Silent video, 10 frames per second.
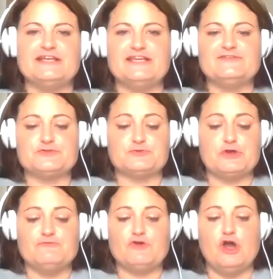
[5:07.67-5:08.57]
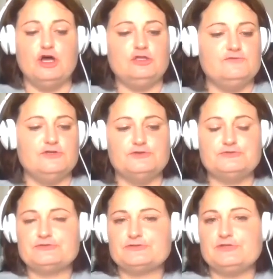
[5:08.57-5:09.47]
it leaves room for all of
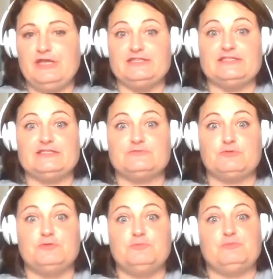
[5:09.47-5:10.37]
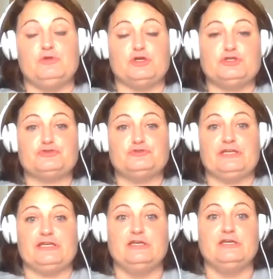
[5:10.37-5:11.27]
those cases where the people are
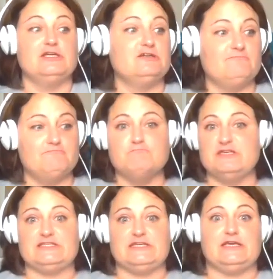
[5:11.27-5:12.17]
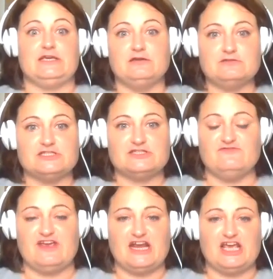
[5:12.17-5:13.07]
truly missing, just
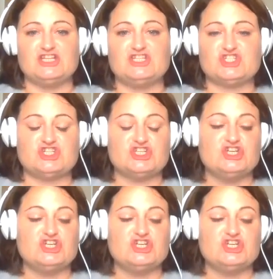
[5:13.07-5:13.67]
vanished.